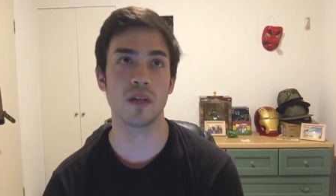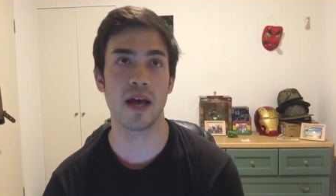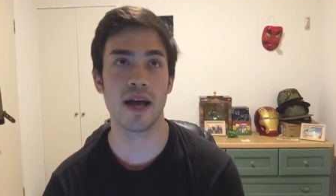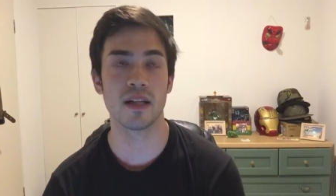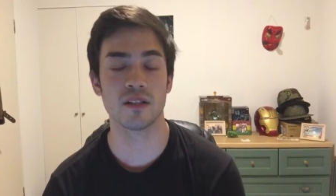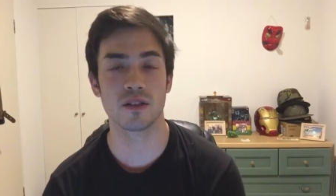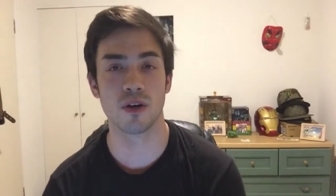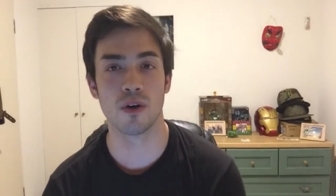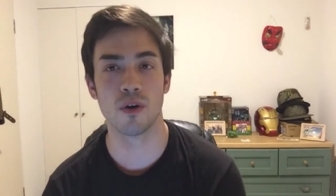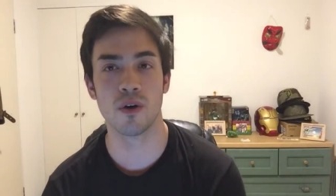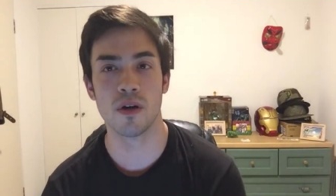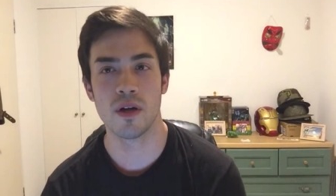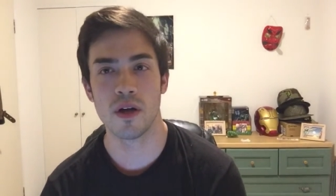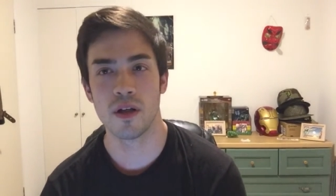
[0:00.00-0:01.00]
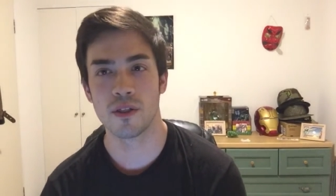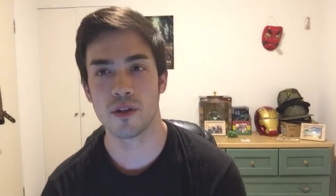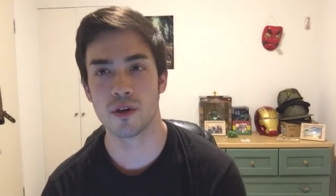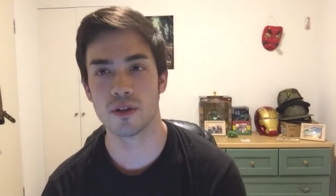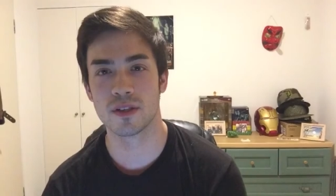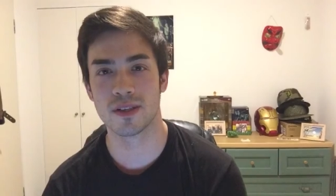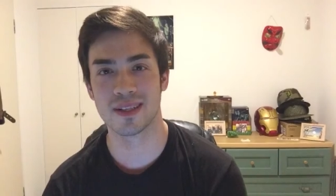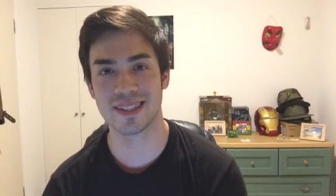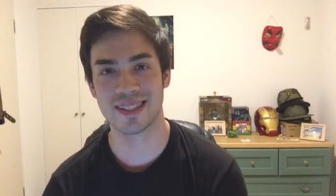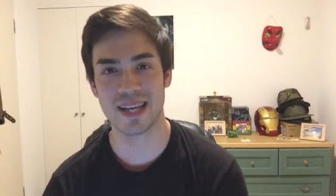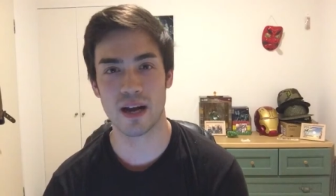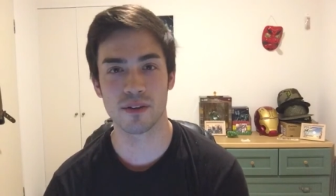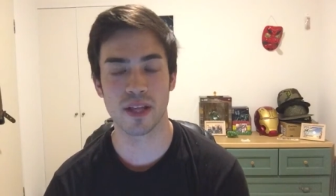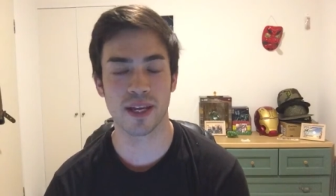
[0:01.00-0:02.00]
And so those
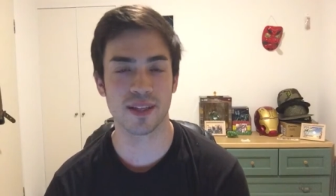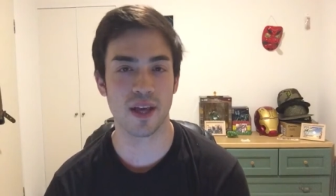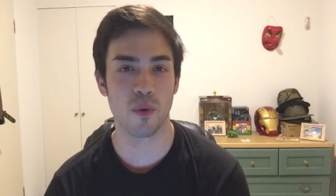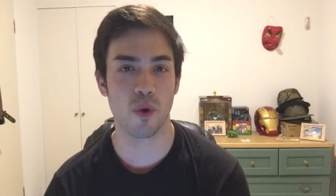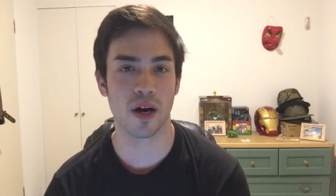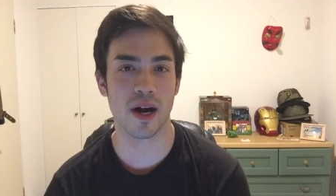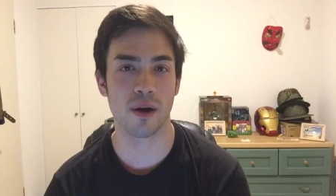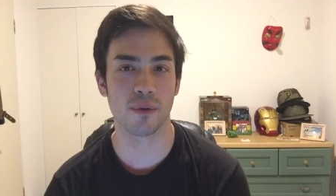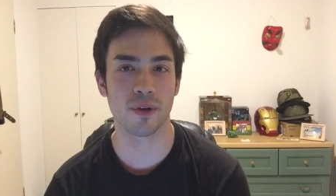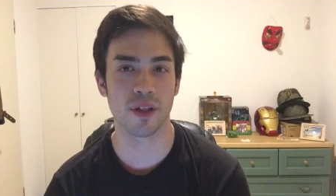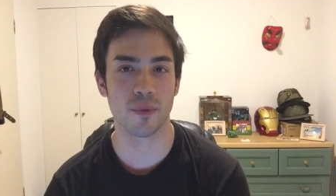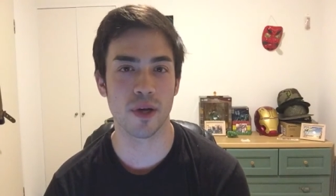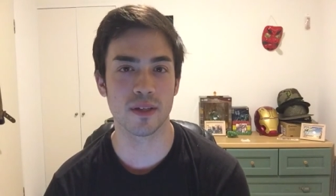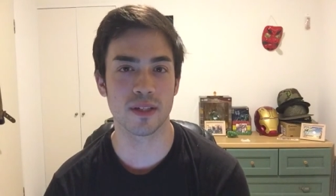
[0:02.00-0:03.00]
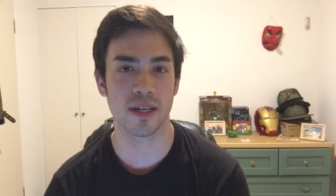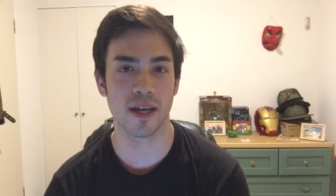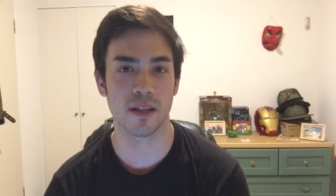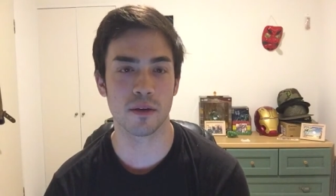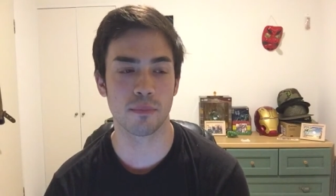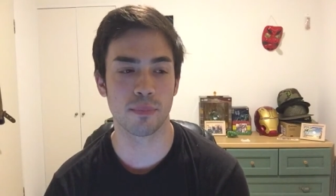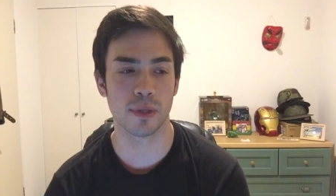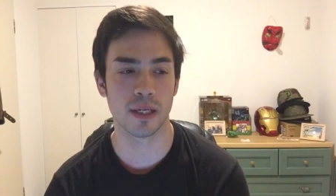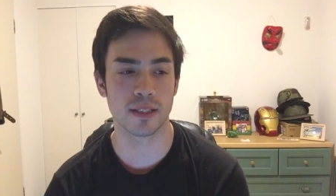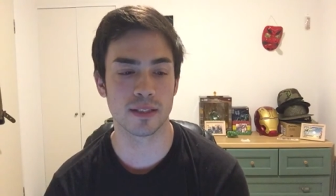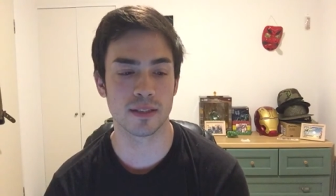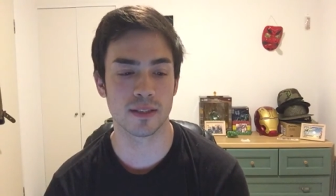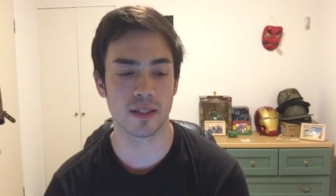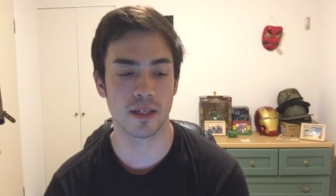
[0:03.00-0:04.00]
sound like they work out really well together,
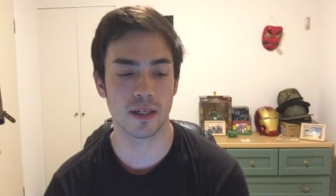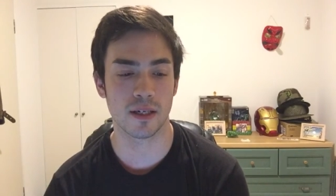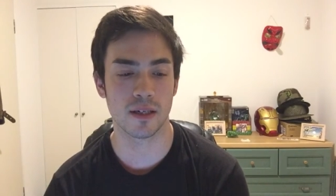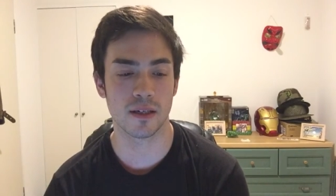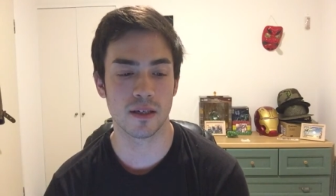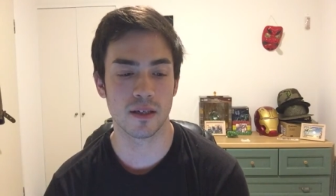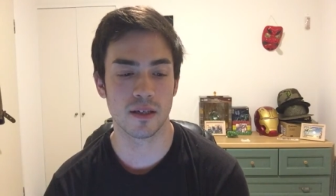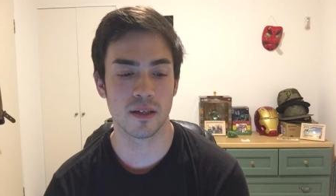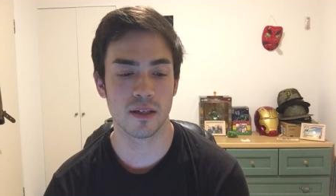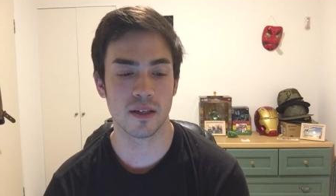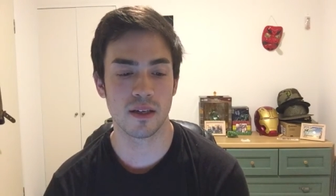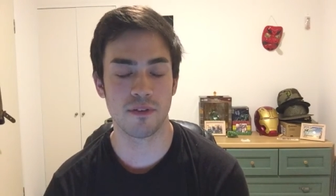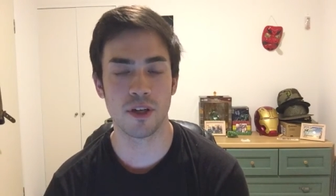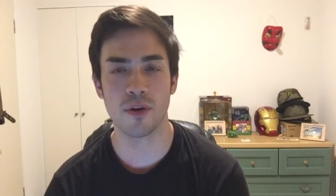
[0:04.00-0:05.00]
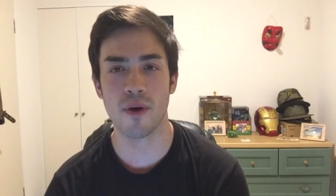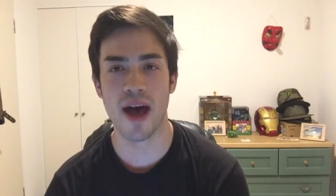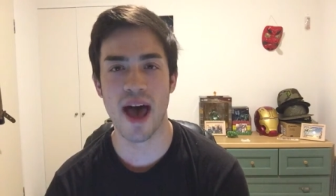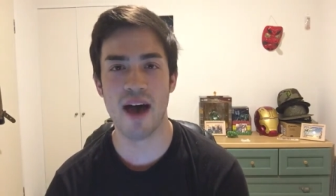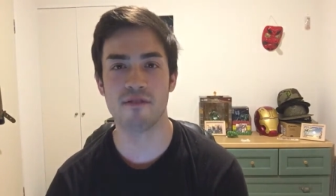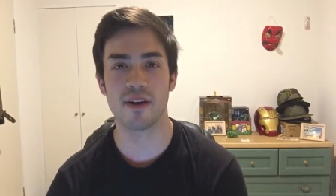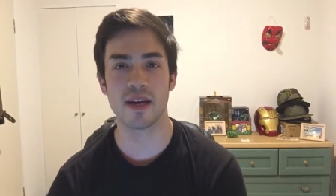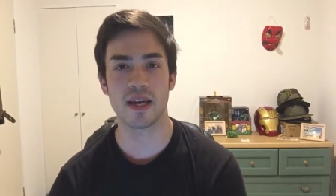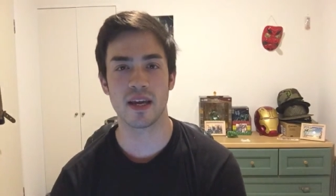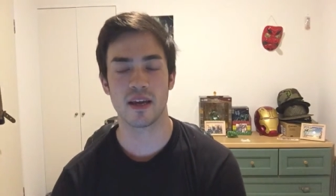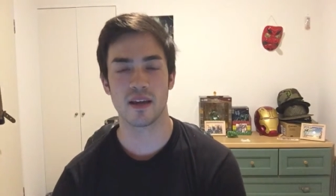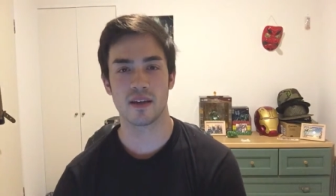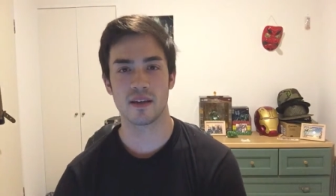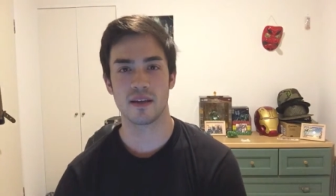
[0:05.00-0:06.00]
but uh, if you don't have any